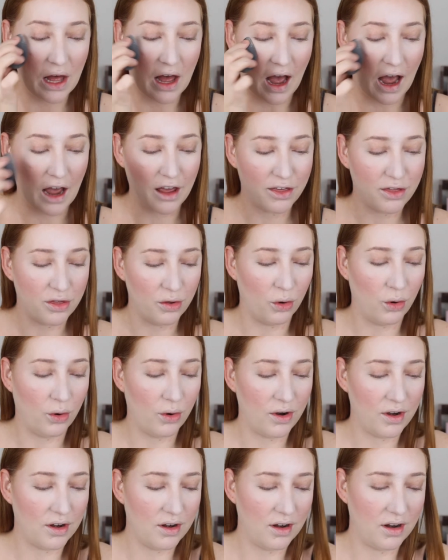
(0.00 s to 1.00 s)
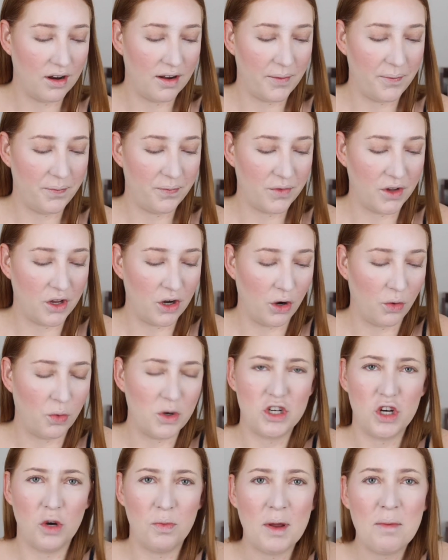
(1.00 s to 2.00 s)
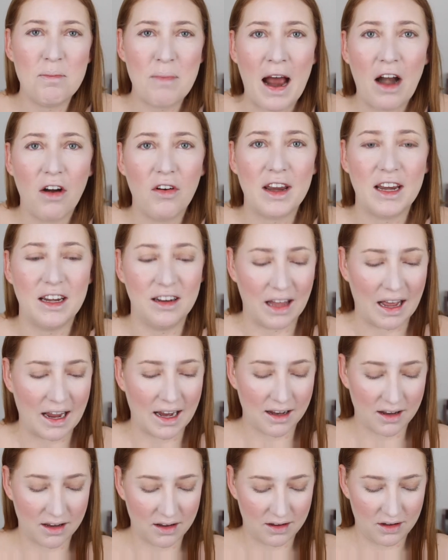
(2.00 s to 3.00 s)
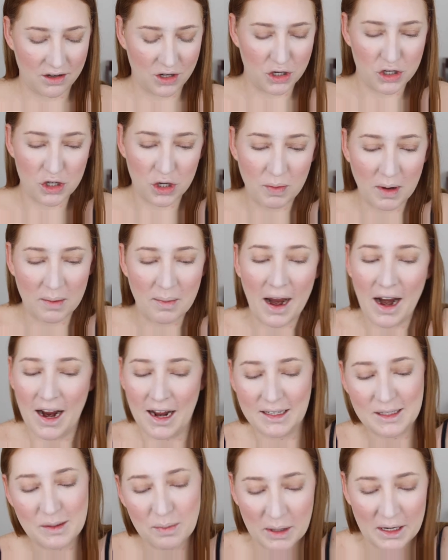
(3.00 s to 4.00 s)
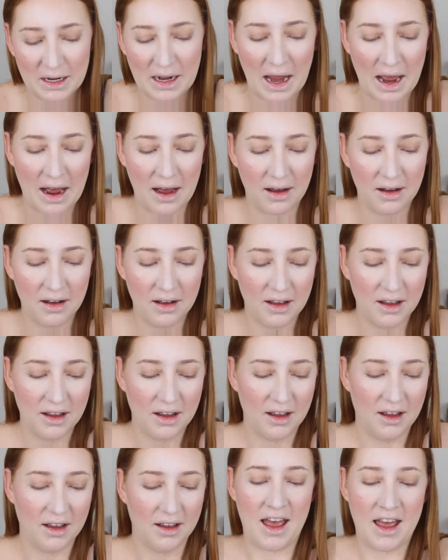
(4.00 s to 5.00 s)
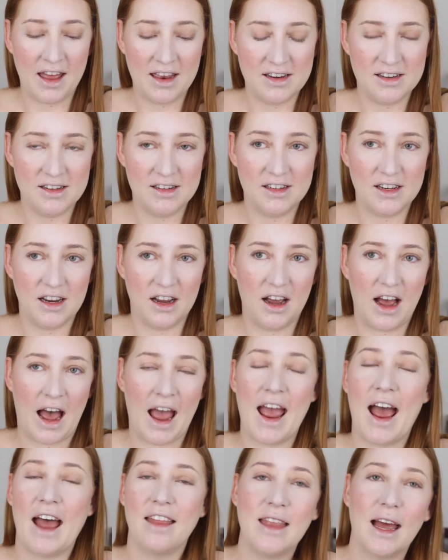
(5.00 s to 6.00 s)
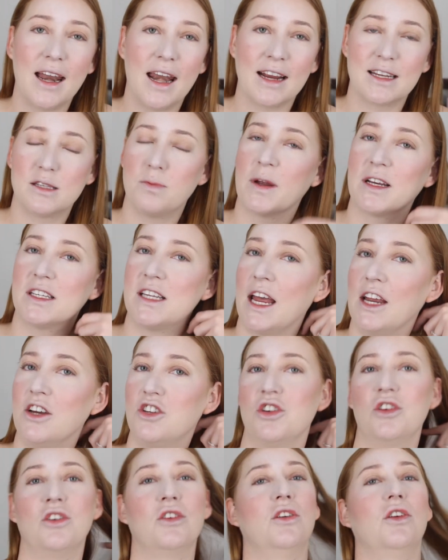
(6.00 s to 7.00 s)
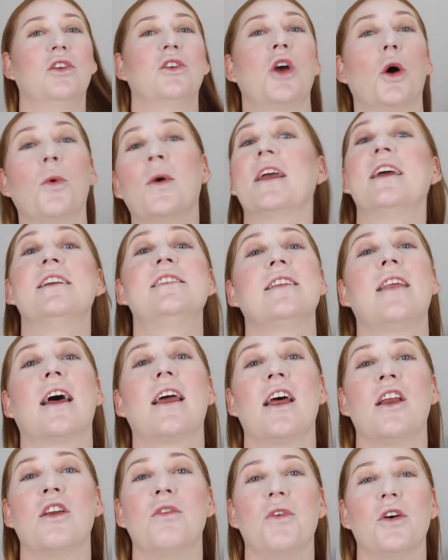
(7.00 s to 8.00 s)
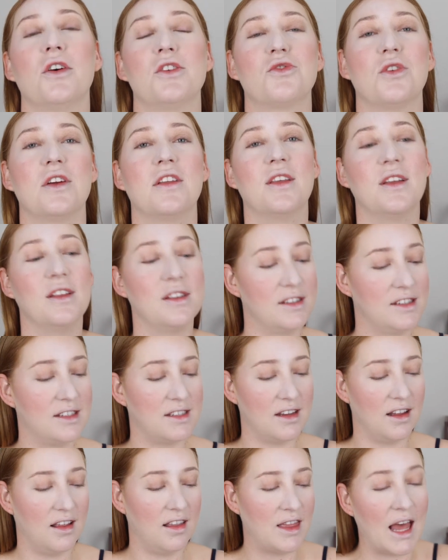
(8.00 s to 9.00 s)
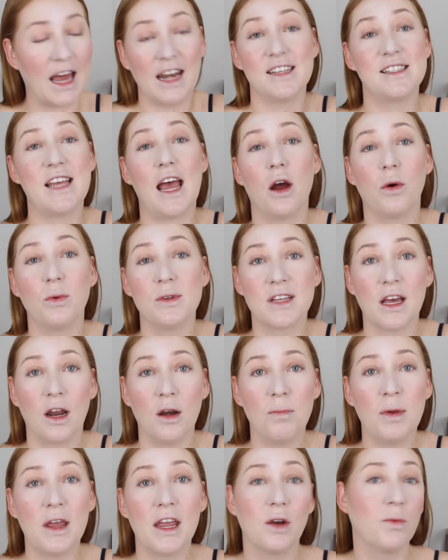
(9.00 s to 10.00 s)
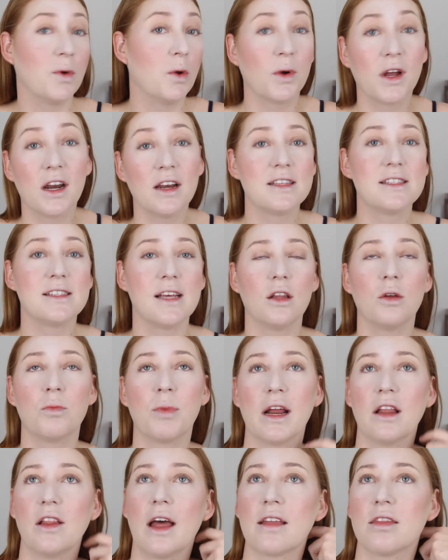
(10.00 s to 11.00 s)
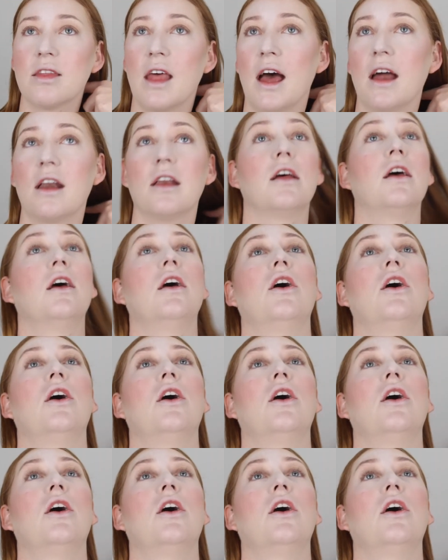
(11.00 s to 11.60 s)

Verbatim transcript: I thought, you know, we should be married, like, you should be my husband now. And I had that expectation going into that anniversary that is how it was going to be, and we were going to celebrate like that.